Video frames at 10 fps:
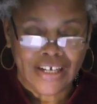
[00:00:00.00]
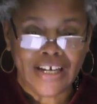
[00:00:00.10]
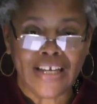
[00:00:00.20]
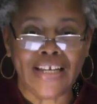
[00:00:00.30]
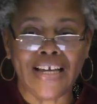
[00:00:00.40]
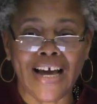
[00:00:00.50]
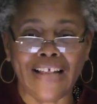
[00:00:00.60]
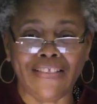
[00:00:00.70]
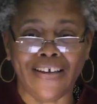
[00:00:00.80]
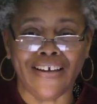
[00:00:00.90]
And he
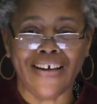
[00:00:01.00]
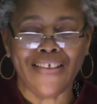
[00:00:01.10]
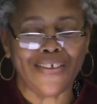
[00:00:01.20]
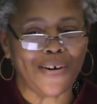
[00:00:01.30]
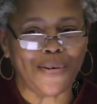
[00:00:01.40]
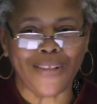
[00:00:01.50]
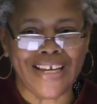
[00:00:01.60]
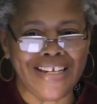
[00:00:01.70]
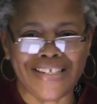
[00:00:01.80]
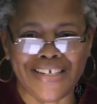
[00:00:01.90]
got the old
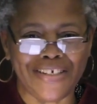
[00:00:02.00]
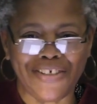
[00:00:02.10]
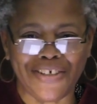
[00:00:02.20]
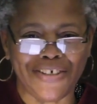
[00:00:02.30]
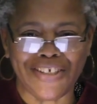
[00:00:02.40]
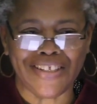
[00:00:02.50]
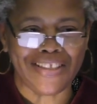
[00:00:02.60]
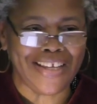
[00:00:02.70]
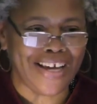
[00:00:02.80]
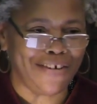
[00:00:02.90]
ladies in his church and the
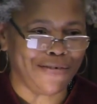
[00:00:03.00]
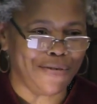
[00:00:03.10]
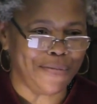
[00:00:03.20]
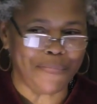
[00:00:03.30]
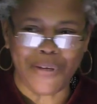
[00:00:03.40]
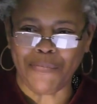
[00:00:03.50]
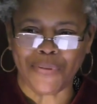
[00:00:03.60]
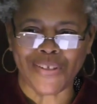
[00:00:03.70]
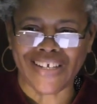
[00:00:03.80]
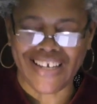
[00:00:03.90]
theater group
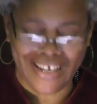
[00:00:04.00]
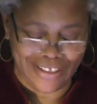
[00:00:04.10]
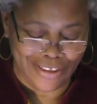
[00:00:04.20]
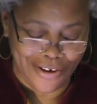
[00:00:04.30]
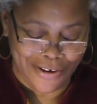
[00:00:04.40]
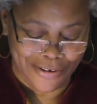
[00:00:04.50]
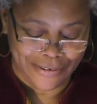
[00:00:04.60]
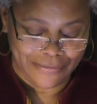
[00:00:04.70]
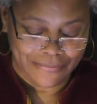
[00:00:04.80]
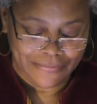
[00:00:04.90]
people to get
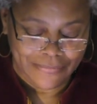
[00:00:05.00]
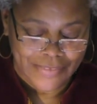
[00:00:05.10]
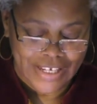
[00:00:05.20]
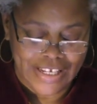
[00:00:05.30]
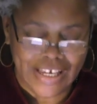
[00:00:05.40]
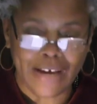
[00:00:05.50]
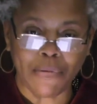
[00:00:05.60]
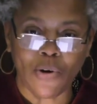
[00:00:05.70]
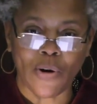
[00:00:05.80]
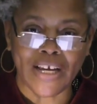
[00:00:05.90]
along. And he
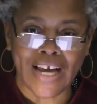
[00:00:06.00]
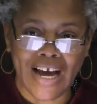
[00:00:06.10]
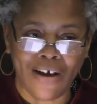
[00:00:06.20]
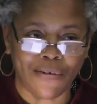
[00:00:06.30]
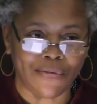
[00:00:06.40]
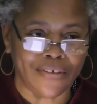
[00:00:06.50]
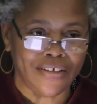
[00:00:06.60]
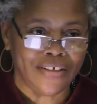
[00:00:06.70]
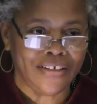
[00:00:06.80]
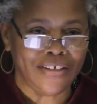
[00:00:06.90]
kept going out.
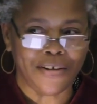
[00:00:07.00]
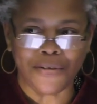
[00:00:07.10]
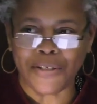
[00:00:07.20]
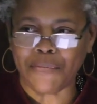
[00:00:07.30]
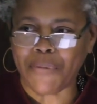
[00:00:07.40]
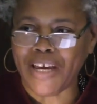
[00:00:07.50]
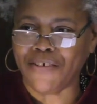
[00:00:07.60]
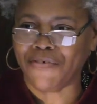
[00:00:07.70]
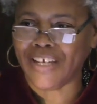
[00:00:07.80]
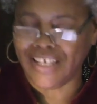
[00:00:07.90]
He'd go to the
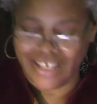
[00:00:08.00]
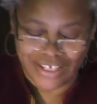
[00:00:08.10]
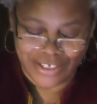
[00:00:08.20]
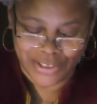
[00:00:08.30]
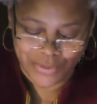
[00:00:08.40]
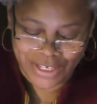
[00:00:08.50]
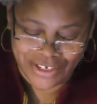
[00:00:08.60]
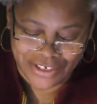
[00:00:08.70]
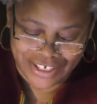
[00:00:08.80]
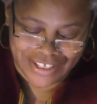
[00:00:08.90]
bakery and get his sweet
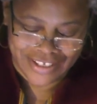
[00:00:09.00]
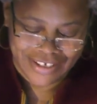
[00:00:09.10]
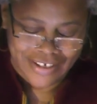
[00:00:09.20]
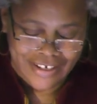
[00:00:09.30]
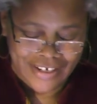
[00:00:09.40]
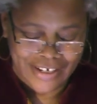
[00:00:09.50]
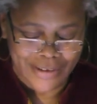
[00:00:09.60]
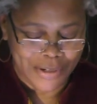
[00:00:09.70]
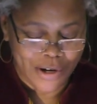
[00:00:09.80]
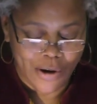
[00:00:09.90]
goods. And
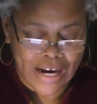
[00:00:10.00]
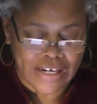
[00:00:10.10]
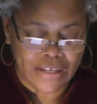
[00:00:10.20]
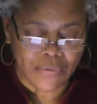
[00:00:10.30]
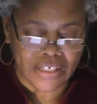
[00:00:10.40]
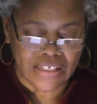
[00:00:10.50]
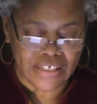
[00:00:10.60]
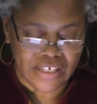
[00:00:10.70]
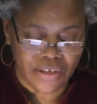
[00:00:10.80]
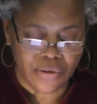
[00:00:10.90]
he would go out and he would
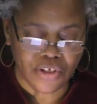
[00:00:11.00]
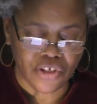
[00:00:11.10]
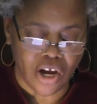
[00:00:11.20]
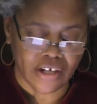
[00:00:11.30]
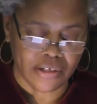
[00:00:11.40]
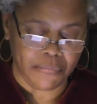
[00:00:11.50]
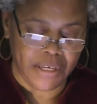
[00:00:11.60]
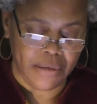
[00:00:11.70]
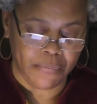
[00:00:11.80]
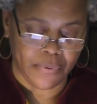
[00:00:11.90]
continue to talk to
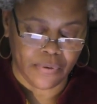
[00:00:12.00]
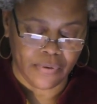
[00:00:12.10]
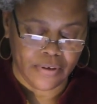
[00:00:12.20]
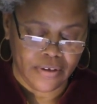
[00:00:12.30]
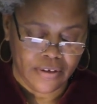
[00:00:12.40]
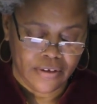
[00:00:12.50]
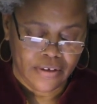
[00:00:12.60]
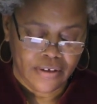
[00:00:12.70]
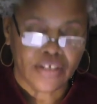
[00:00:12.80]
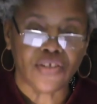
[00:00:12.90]
people.
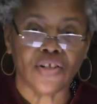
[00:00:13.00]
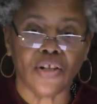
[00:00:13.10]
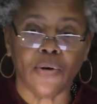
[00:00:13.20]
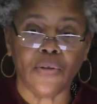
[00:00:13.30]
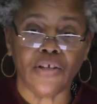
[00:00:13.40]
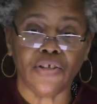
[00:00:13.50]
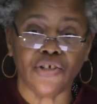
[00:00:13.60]
And slowly the